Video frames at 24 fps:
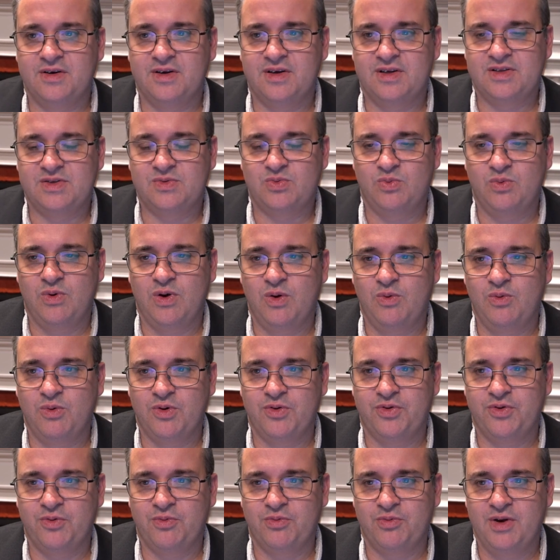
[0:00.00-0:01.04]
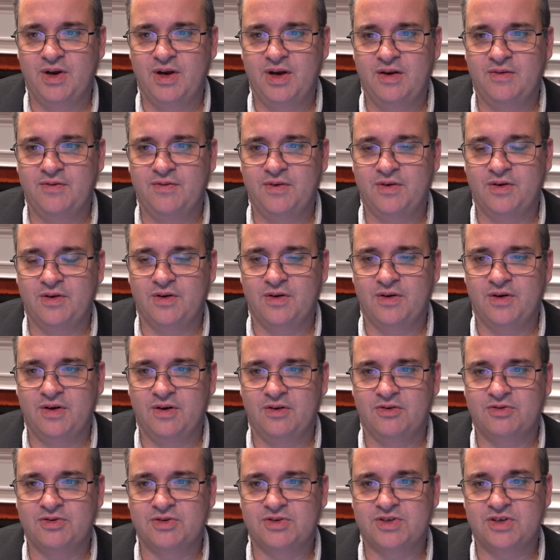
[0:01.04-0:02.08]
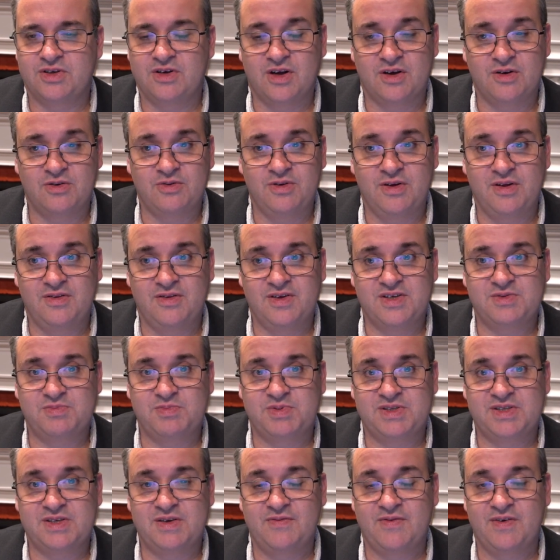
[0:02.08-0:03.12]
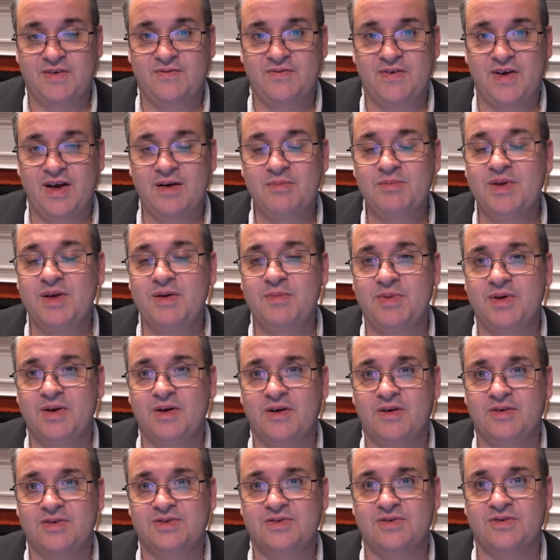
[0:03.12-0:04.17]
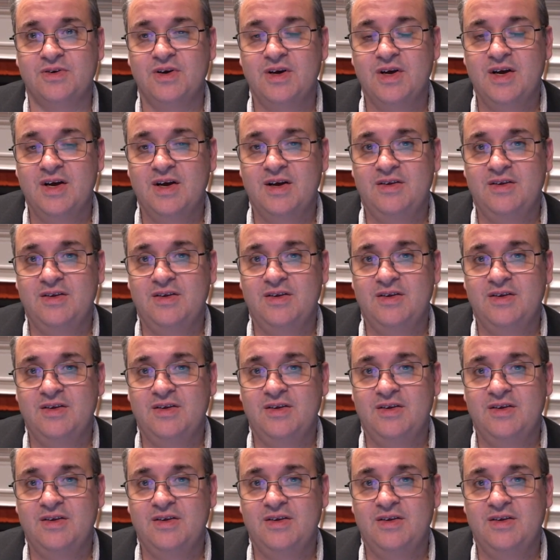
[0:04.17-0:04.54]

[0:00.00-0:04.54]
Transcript: It's well worth a read if you're interested not only in this specific family, but also